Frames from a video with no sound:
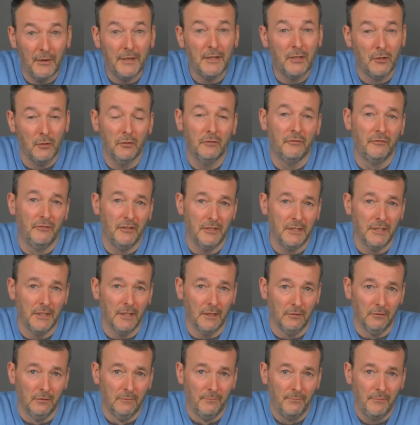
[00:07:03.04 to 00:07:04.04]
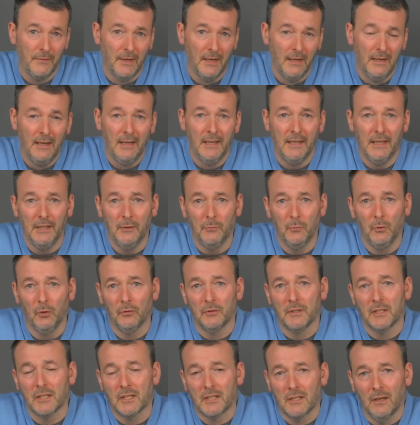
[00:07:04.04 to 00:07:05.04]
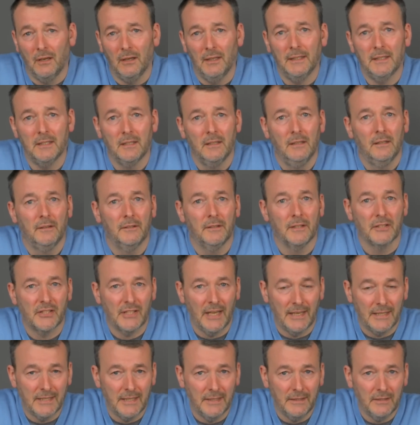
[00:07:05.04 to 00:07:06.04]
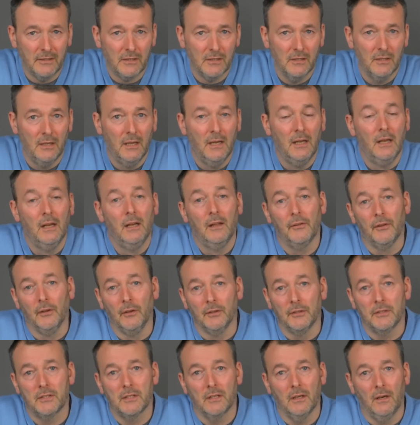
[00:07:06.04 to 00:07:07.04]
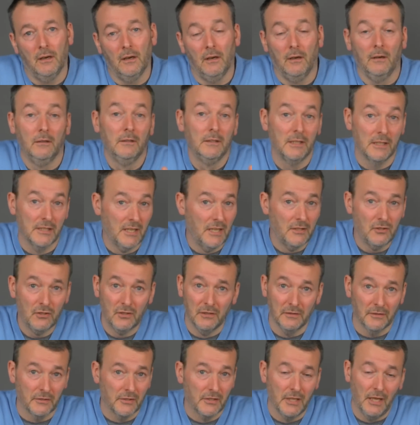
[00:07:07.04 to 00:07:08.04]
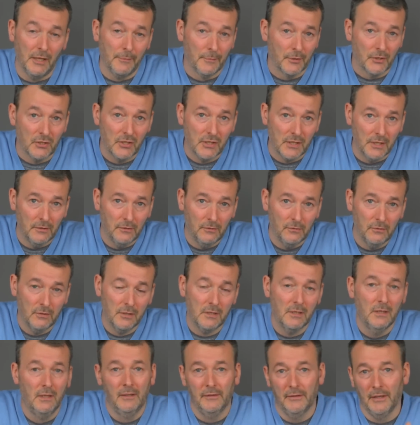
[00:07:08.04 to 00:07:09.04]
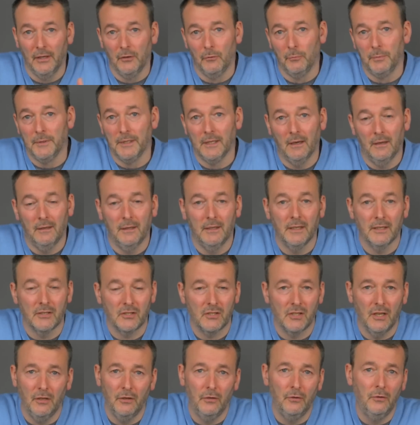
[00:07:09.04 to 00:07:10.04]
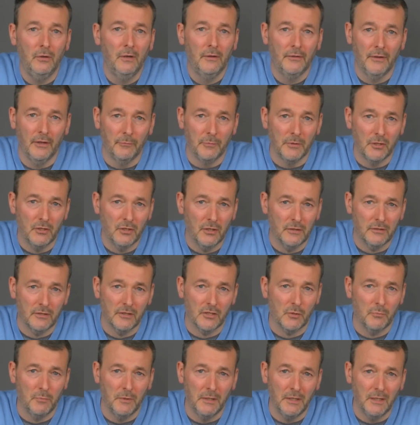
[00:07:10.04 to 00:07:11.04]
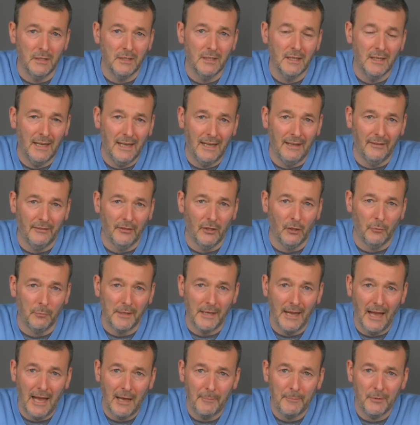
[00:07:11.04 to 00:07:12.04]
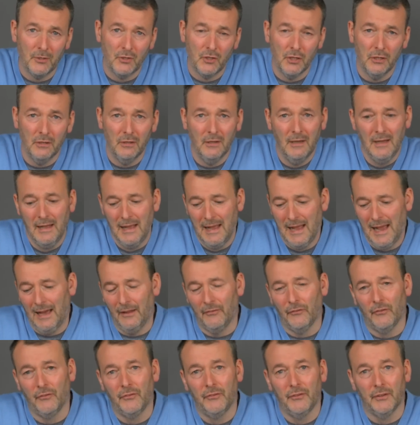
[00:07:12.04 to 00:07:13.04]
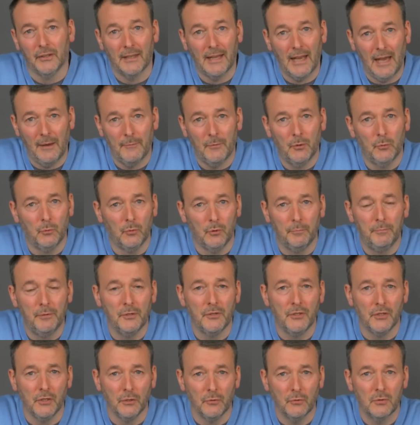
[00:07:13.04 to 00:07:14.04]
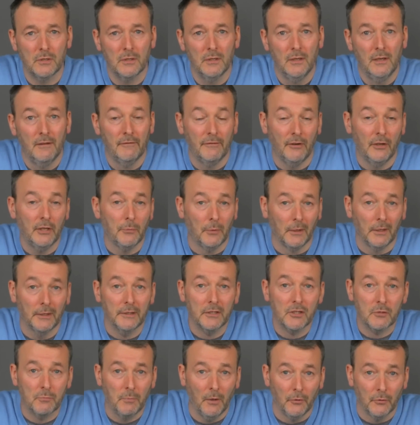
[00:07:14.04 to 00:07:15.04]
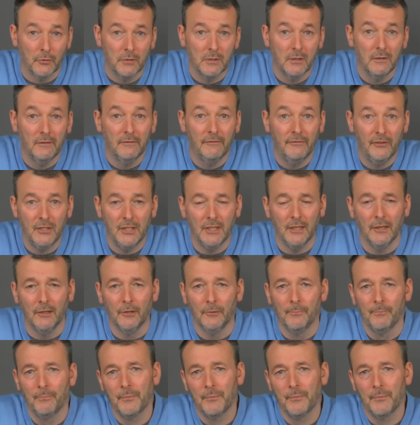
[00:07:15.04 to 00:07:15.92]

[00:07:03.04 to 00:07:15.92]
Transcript: good video. It will decide the settings that are essentially the same as stills. There'll be ISO, there'll be shutter speed, and there'll be aperture, and the camera will produce very well exposed video.